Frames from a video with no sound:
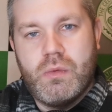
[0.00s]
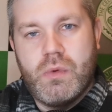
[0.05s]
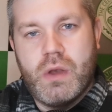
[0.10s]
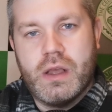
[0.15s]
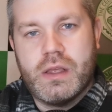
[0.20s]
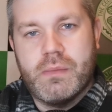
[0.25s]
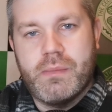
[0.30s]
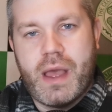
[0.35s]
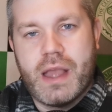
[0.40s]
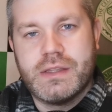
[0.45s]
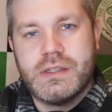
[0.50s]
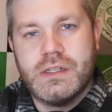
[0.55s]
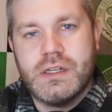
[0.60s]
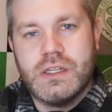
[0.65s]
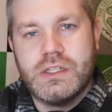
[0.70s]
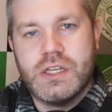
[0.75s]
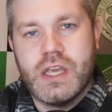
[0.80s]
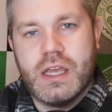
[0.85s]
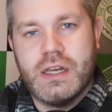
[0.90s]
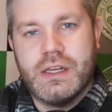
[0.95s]
Welcome back to
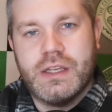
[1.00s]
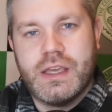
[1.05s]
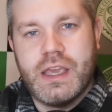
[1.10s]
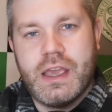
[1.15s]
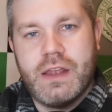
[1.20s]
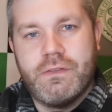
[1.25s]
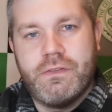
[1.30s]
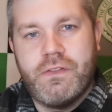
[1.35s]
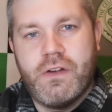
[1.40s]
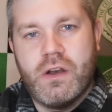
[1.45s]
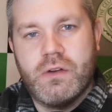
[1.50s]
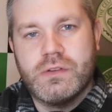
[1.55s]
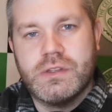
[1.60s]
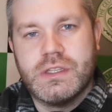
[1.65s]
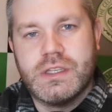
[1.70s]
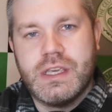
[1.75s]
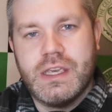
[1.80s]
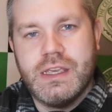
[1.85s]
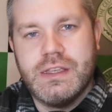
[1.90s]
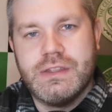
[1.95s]
the channel again
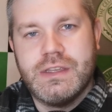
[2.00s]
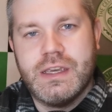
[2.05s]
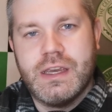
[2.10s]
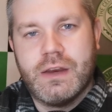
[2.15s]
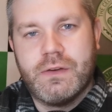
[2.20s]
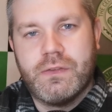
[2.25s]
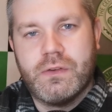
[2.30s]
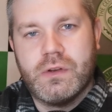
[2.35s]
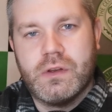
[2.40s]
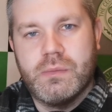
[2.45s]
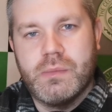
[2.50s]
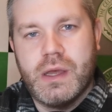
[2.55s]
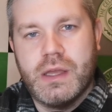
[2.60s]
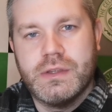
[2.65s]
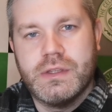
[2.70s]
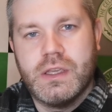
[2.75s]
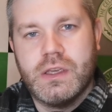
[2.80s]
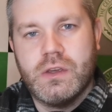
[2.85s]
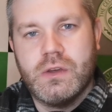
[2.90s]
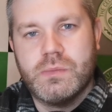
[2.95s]
folks, Keith here from
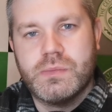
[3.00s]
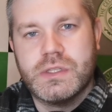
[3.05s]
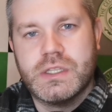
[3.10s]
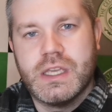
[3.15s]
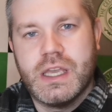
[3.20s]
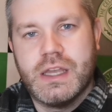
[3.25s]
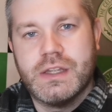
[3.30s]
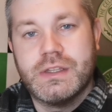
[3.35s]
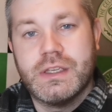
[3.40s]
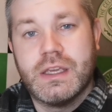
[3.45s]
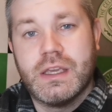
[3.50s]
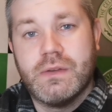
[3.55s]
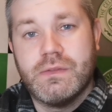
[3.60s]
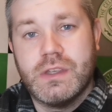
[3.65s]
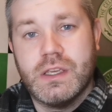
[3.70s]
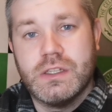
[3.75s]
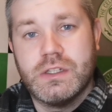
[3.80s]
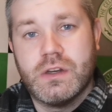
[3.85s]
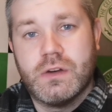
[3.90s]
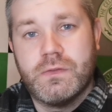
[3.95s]
Cmon The Hoops Celtic.
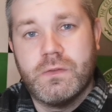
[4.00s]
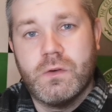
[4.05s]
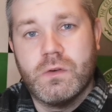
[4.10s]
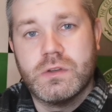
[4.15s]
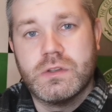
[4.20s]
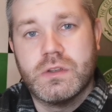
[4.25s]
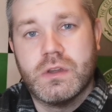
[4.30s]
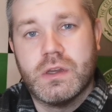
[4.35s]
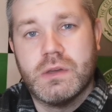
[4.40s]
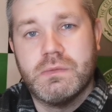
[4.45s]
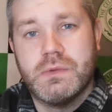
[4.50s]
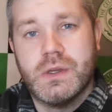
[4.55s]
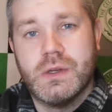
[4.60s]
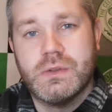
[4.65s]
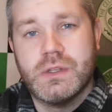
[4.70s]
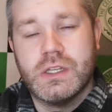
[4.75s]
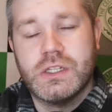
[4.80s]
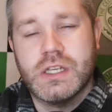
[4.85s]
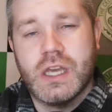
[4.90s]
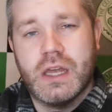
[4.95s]
If this is your first time
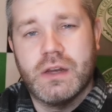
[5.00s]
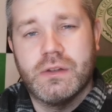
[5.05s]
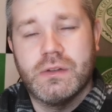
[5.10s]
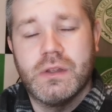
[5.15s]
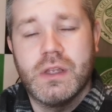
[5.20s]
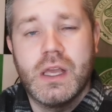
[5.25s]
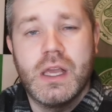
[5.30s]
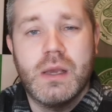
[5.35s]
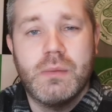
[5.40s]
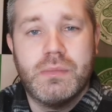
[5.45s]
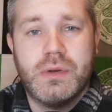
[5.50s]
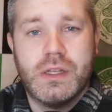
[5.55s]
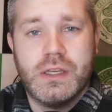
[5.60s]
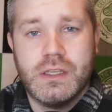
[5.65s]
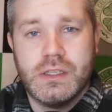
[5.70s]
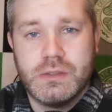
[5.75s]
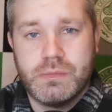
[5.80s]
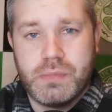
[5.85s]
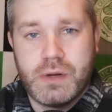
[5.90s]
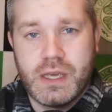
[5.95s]
viewing the channel,
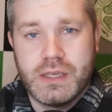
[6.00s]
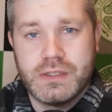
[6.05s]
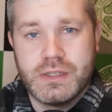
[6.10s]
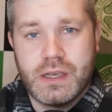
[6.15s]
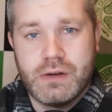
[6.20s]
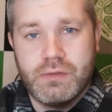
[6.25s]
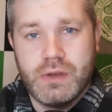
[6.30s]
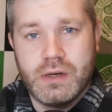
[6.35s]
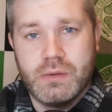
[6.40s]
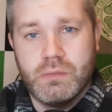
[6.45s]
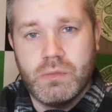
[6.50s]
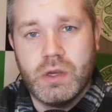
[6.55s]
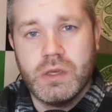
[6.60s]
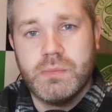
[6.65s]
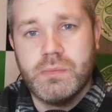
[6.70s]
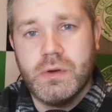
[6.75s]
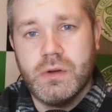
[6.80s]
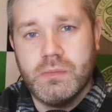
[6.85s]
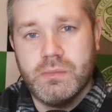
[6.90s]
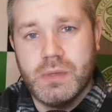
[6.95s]
please press that red and
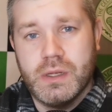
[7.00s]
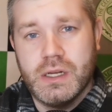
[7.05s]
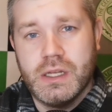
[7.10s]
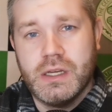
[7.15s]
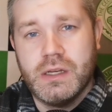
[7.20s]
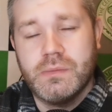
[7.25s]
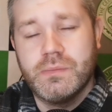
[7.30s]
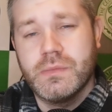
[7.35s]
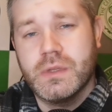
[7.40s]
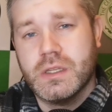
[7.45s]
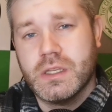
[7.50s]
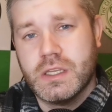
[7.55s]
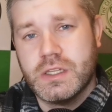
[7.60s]
white button below.